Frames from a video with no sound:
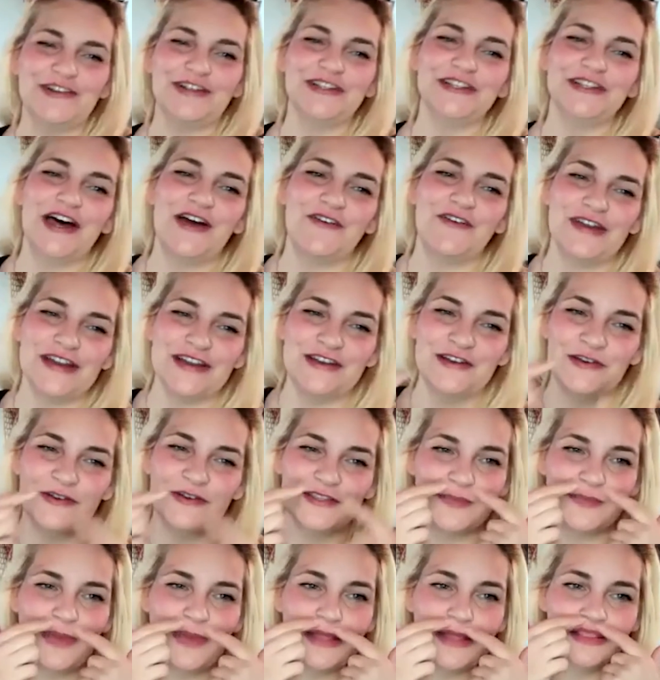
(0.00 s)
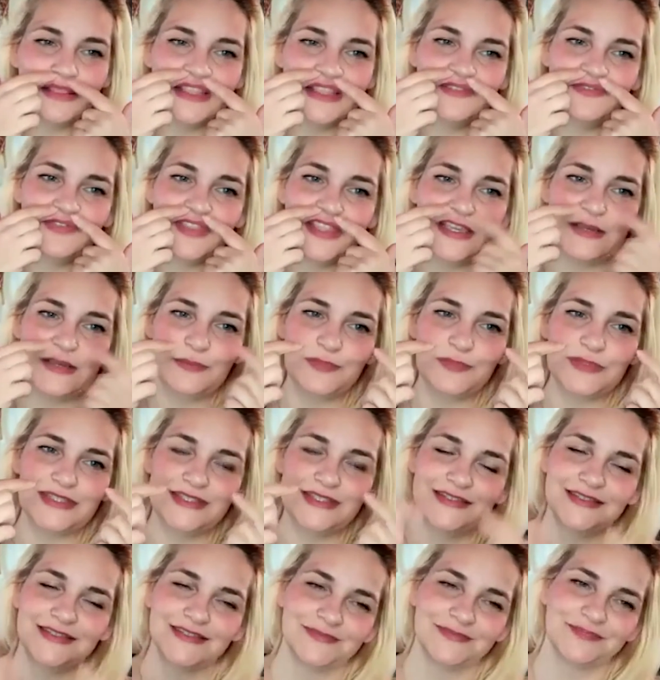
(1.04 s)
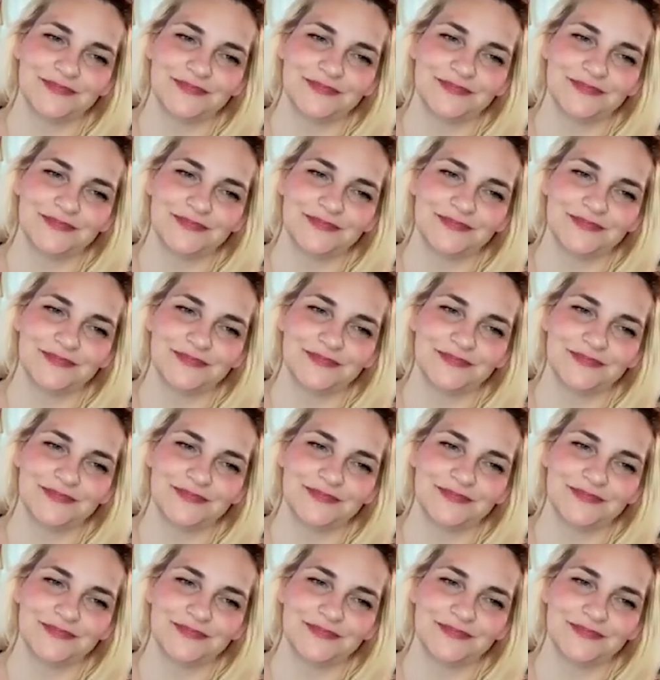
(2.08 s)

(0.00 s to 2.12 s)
year old already knows about lift lips.